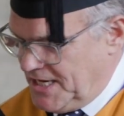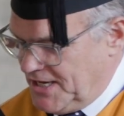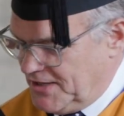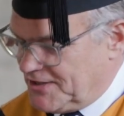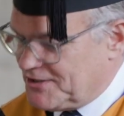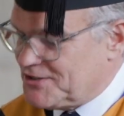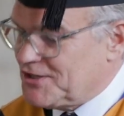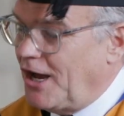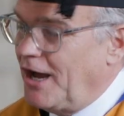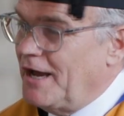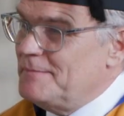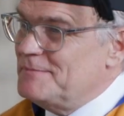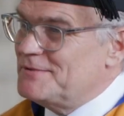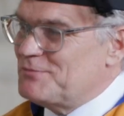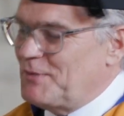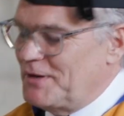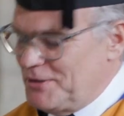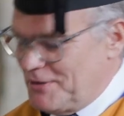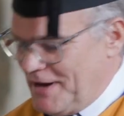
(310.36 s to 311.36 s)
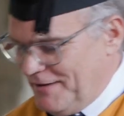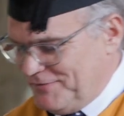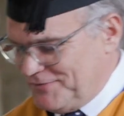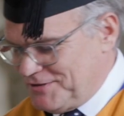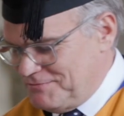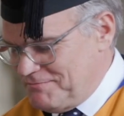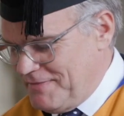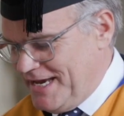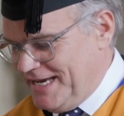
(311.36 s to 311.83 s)
The times when you have
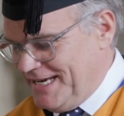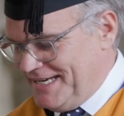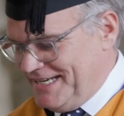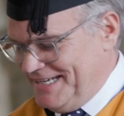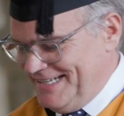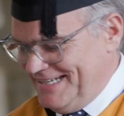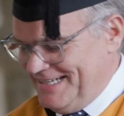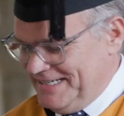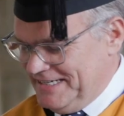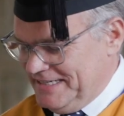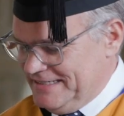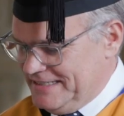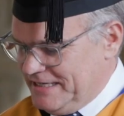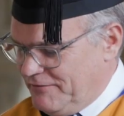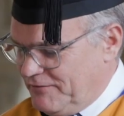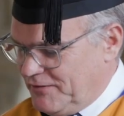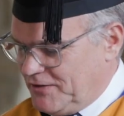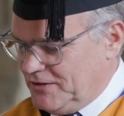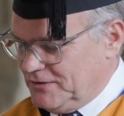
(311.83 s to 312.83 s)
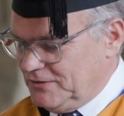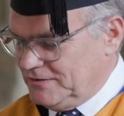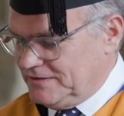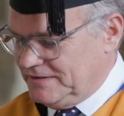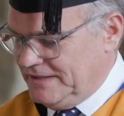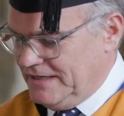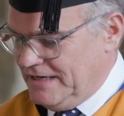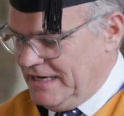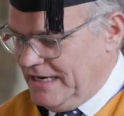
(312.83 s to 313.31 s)
to make difficult
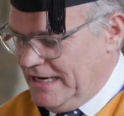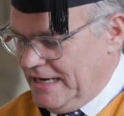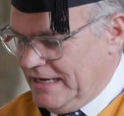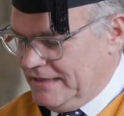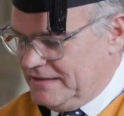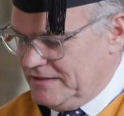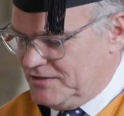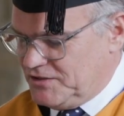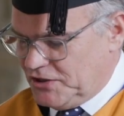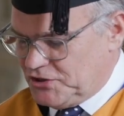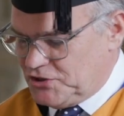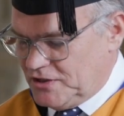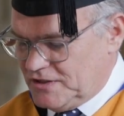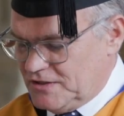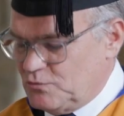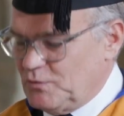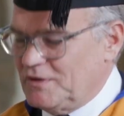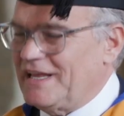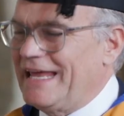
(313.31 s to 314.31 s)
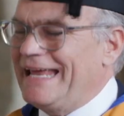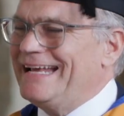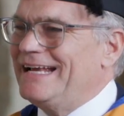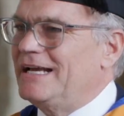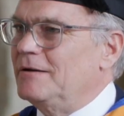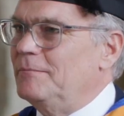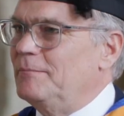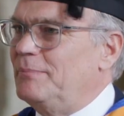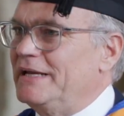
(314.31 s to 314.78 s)
decisions with
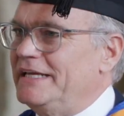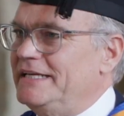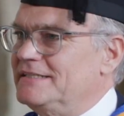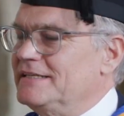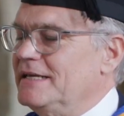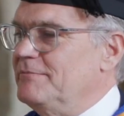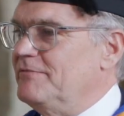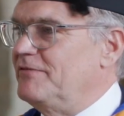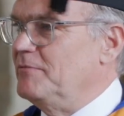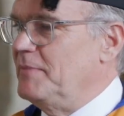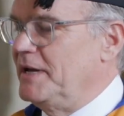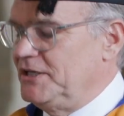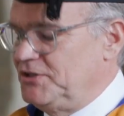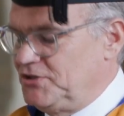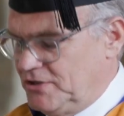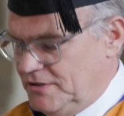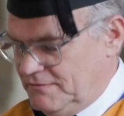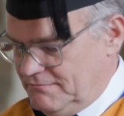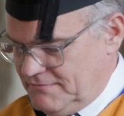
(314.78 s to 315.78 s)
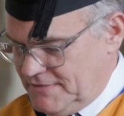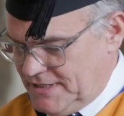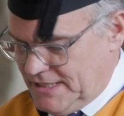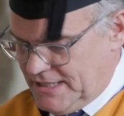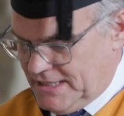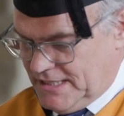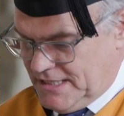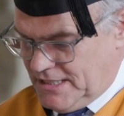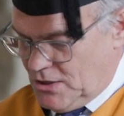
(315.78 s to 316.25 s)
incomplete
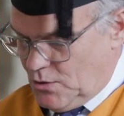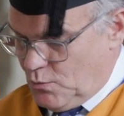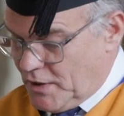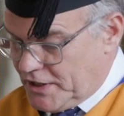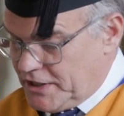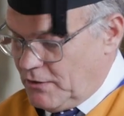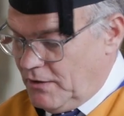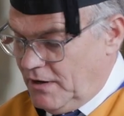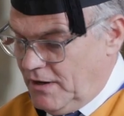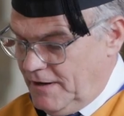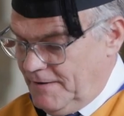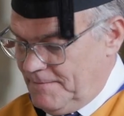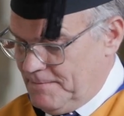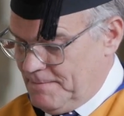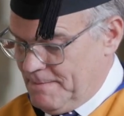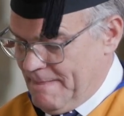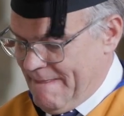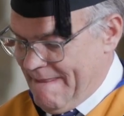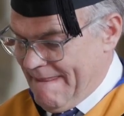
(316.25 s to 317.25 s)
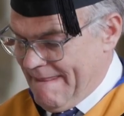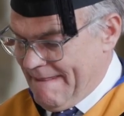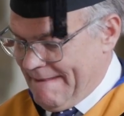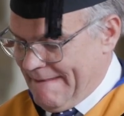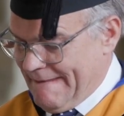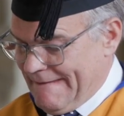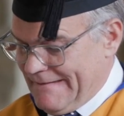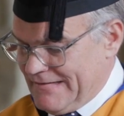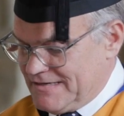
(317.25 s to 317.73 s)
information, when you are
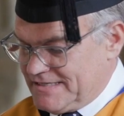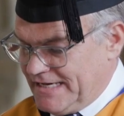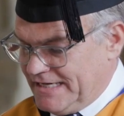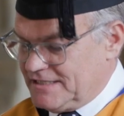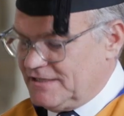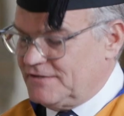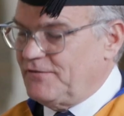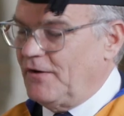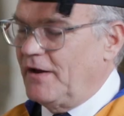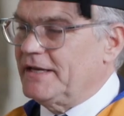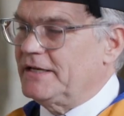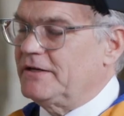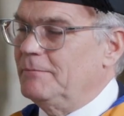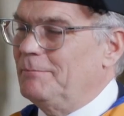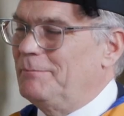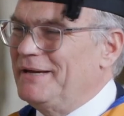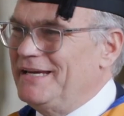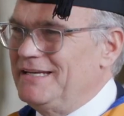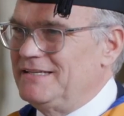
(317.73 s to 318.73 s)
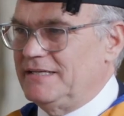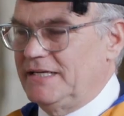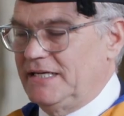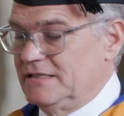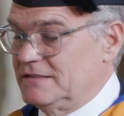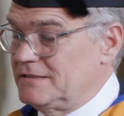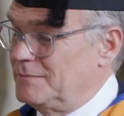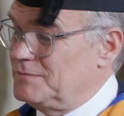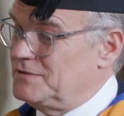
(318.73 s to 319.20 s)
satisfying competing
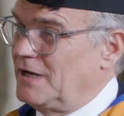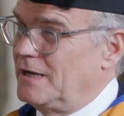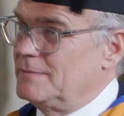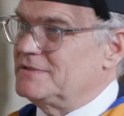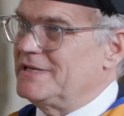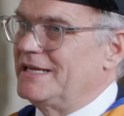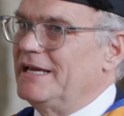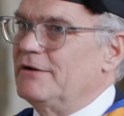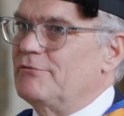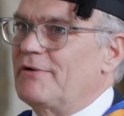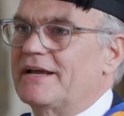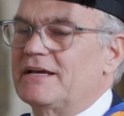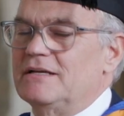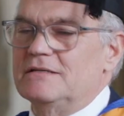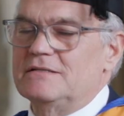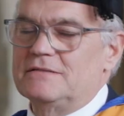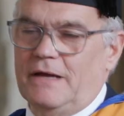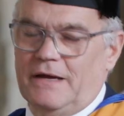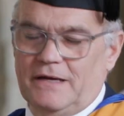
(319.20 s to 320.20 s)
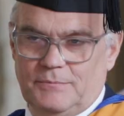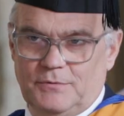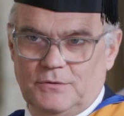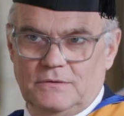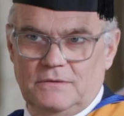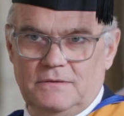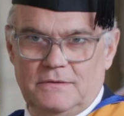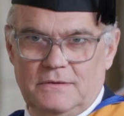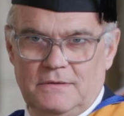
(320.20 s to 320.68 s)
and sometimes
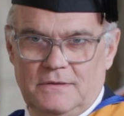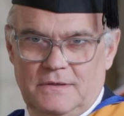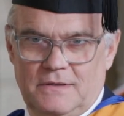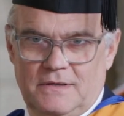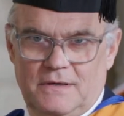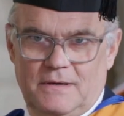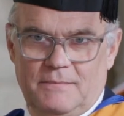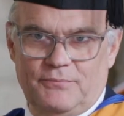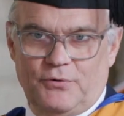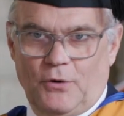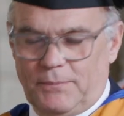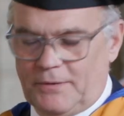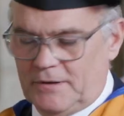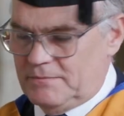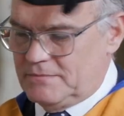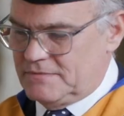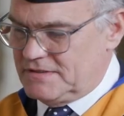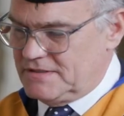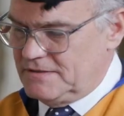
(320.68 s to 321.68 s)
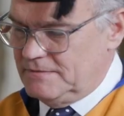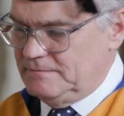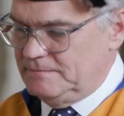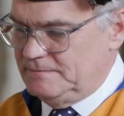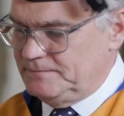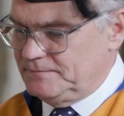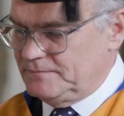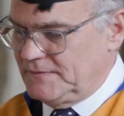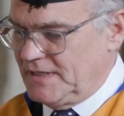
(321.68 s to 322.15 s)
irreconcilable problems,
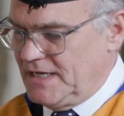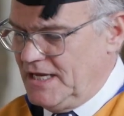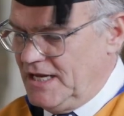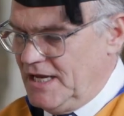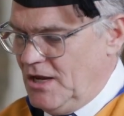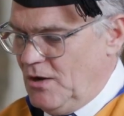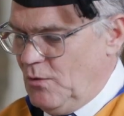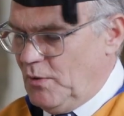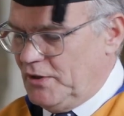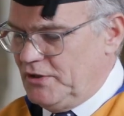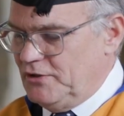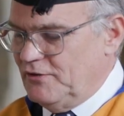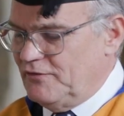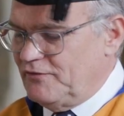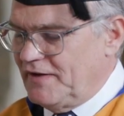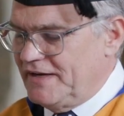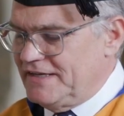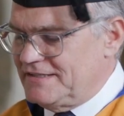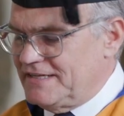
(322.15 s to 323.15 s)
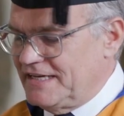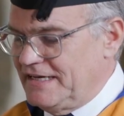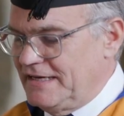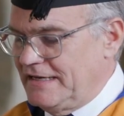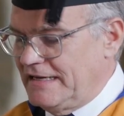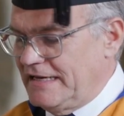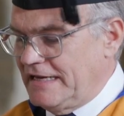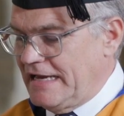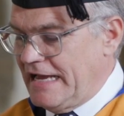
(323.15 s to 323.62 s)
when you are
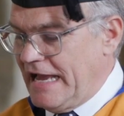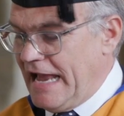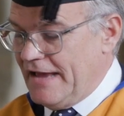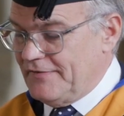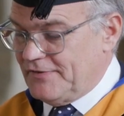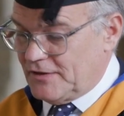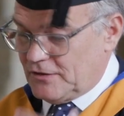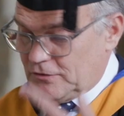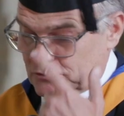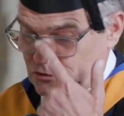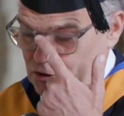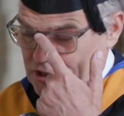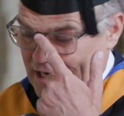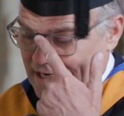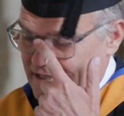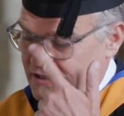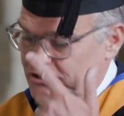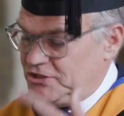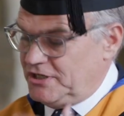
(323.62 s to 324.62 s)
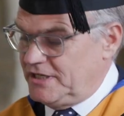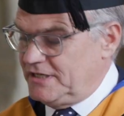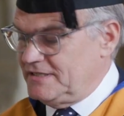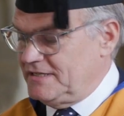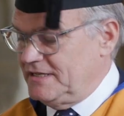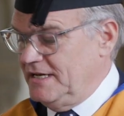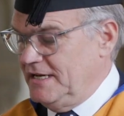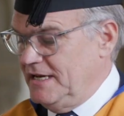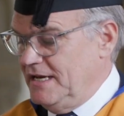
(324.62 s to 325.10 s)
facing ethical challenges